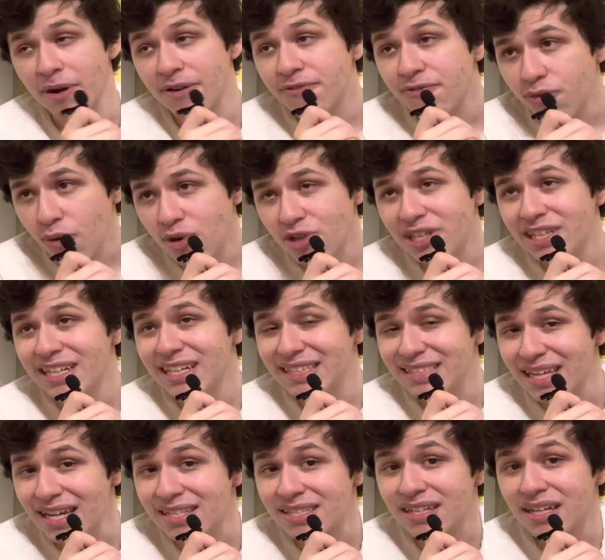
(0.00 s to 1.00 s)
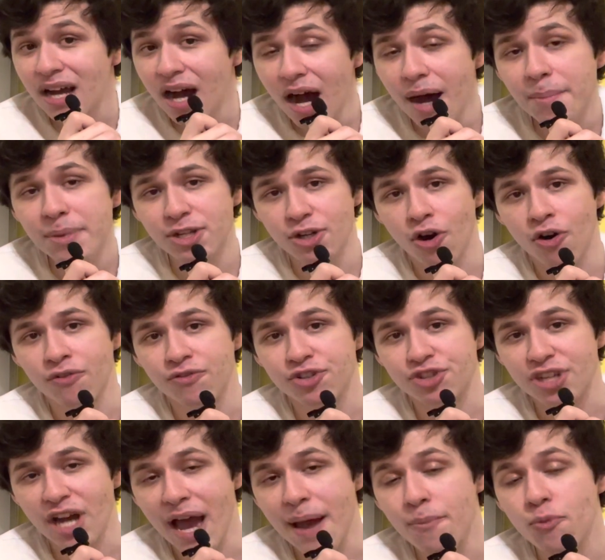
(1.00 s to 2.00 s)
Unfortunately, it does come in
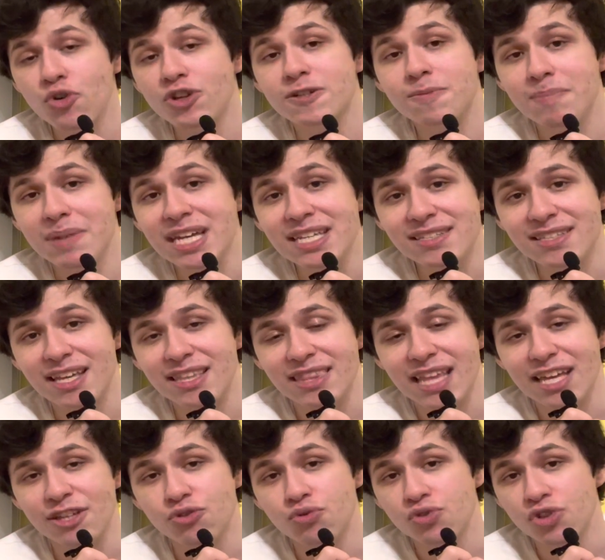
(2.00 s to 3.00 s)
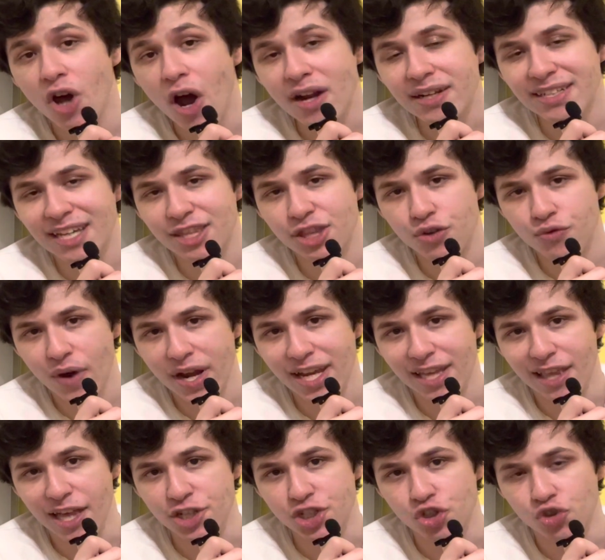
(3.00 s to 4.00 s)
overtime, which means that they do not get the
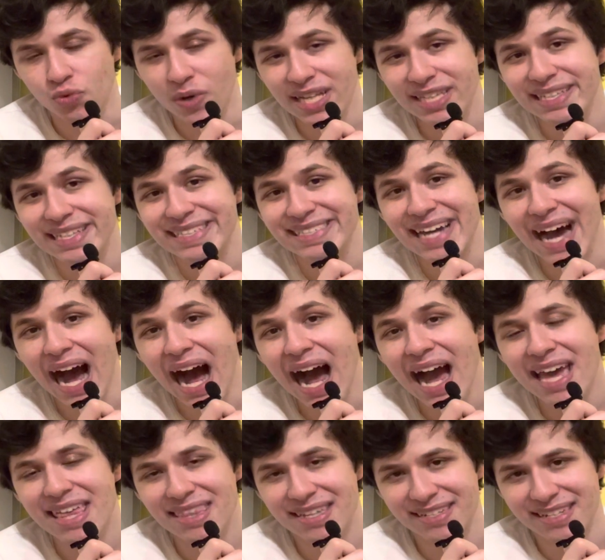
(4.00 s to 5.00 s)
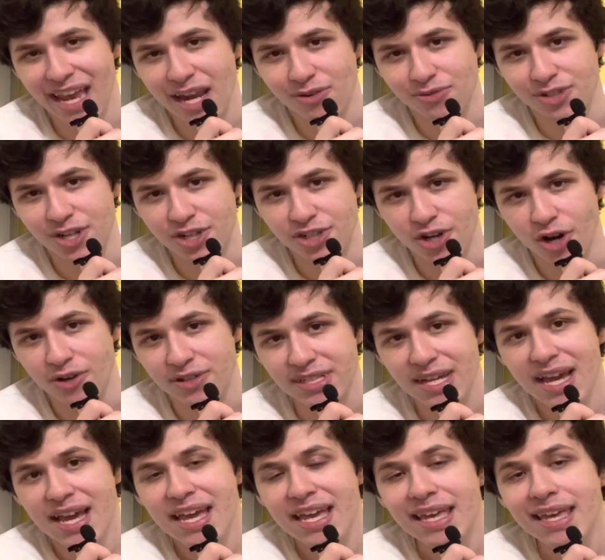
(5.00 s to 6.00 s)
regulation win to tie the San Jose Sharks
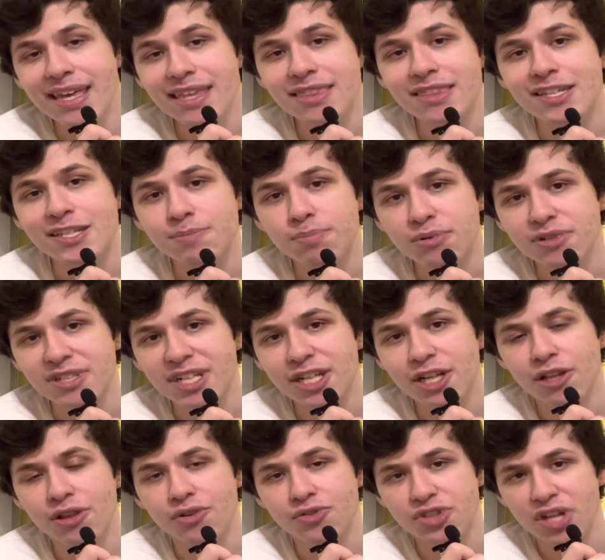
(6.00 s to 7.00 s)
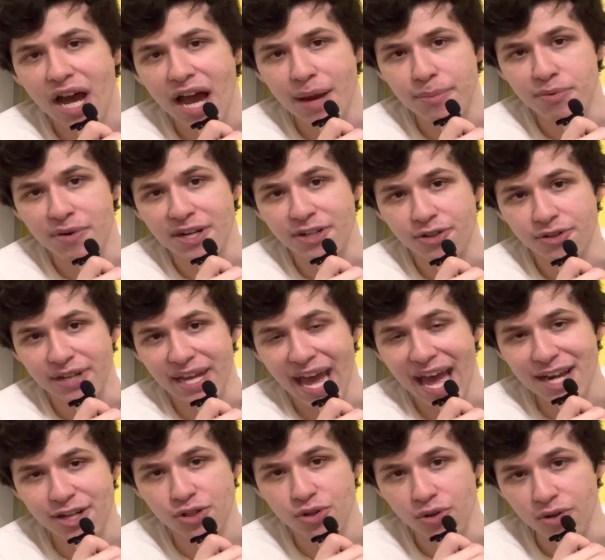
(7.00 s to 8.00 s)
in this particular tiebreaker
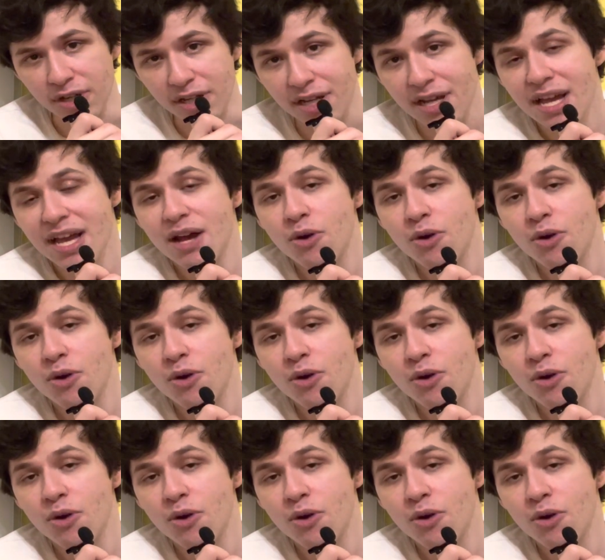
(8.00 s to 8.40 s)
category.